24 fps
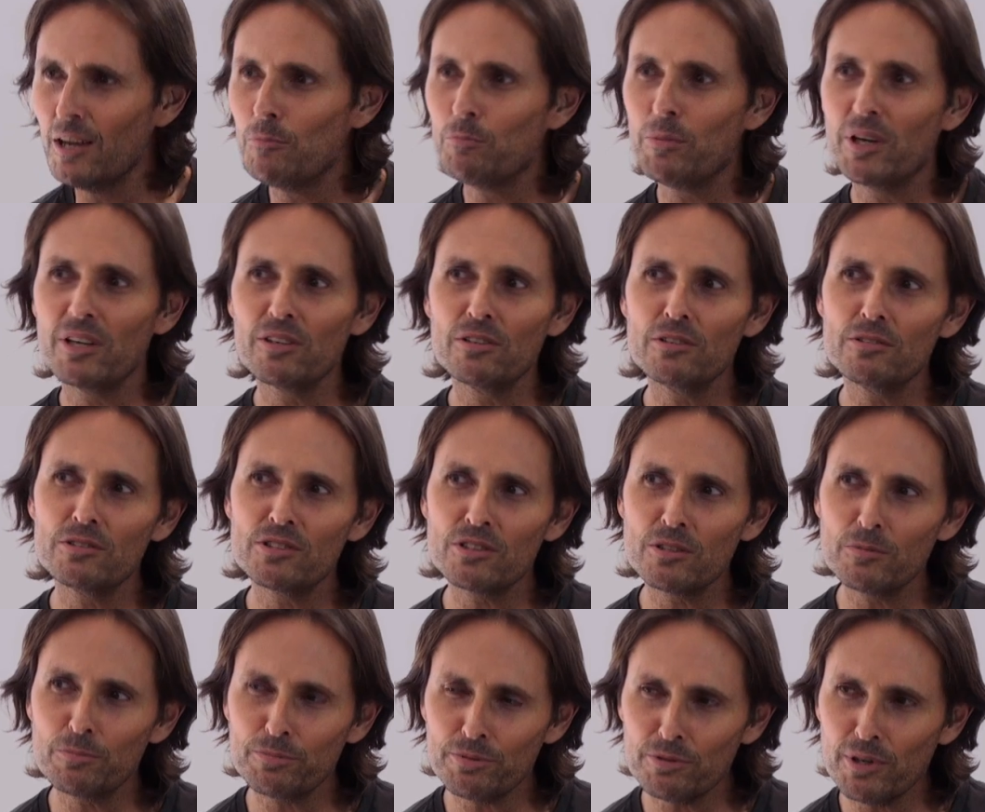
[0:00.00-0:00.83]
but you
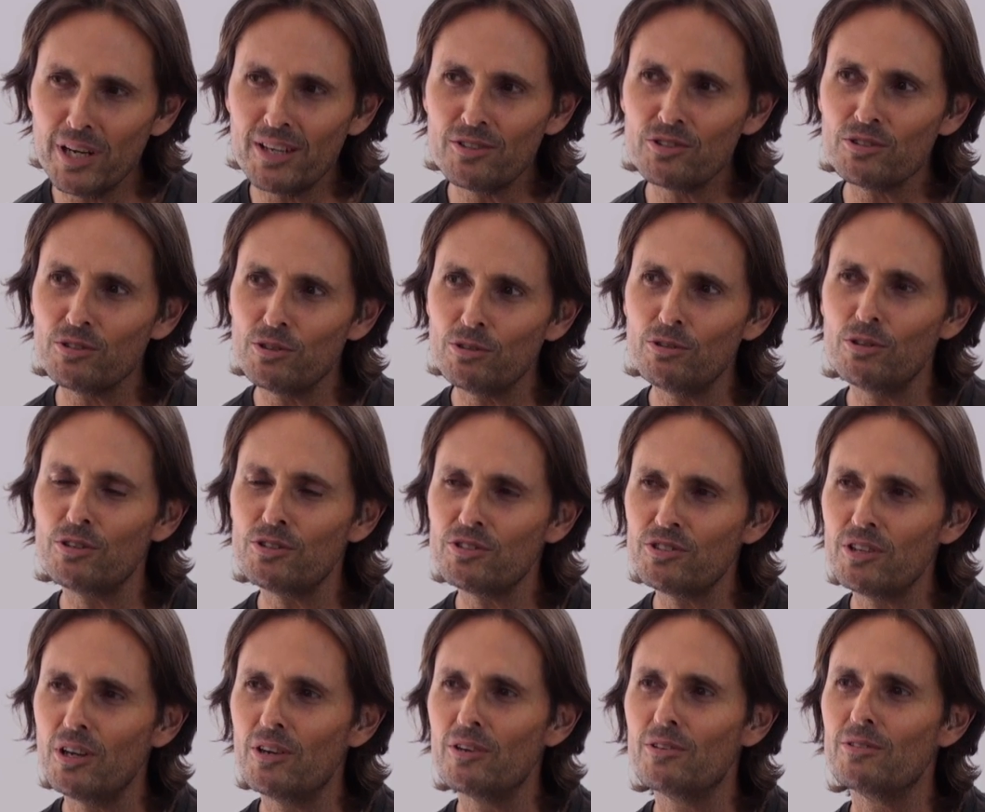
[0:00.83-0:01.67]
suppress
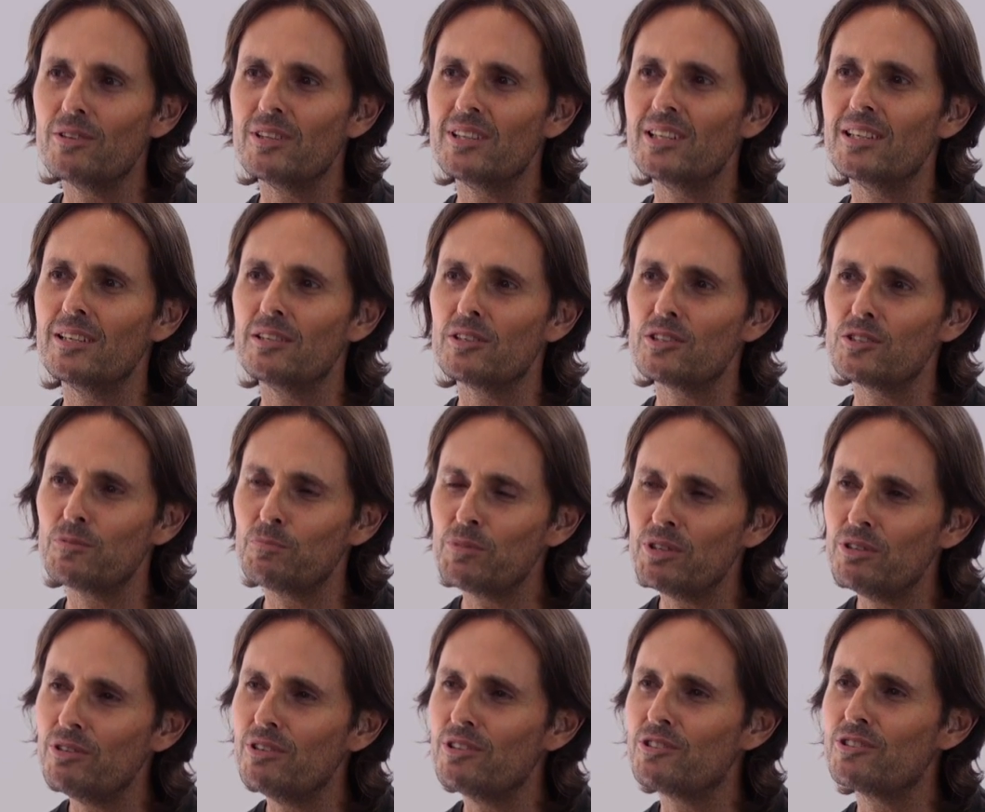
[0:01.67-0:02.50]
also the
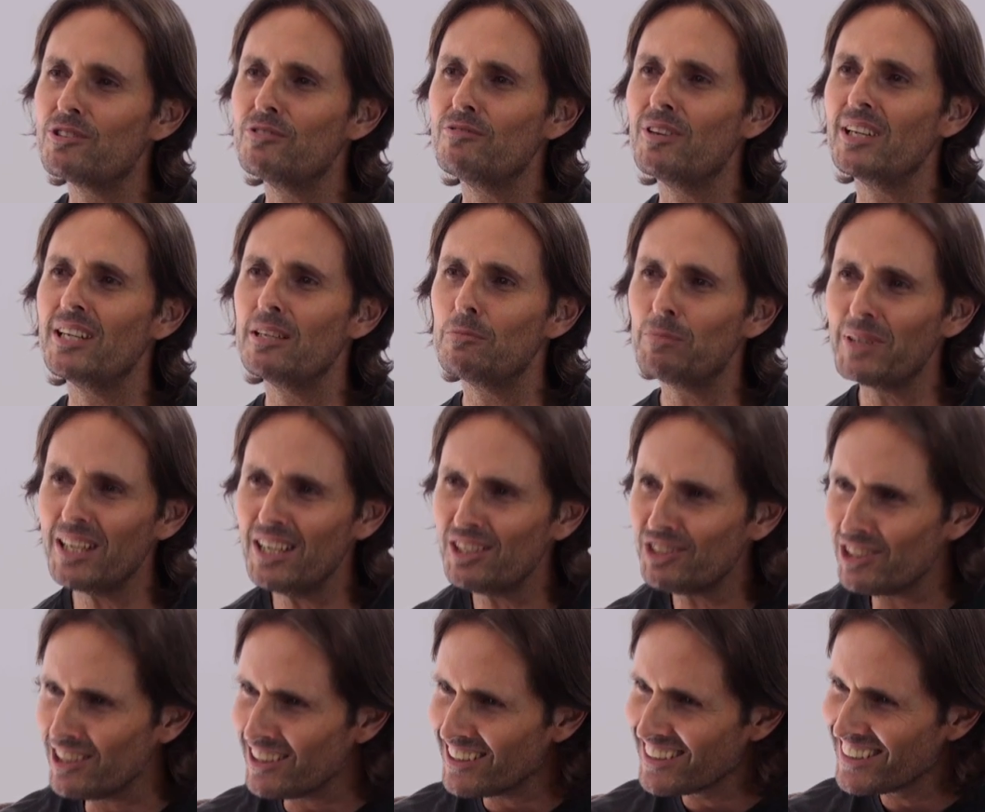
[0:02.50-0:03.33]
experience of any
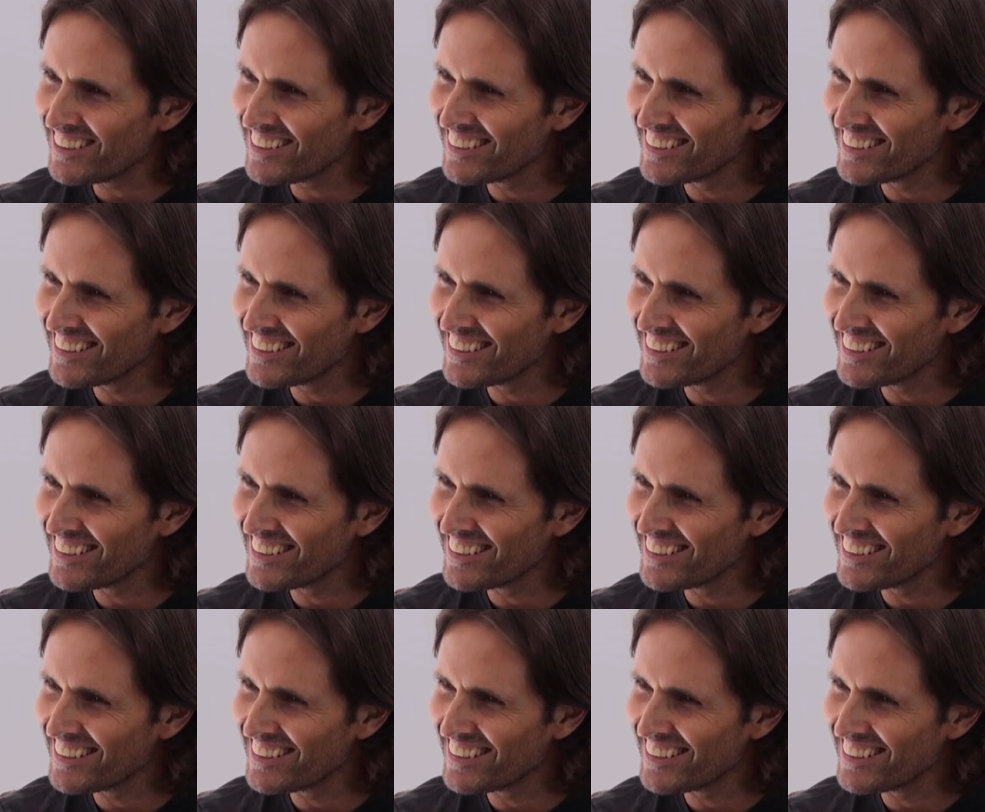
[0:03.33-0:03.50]
pleasure.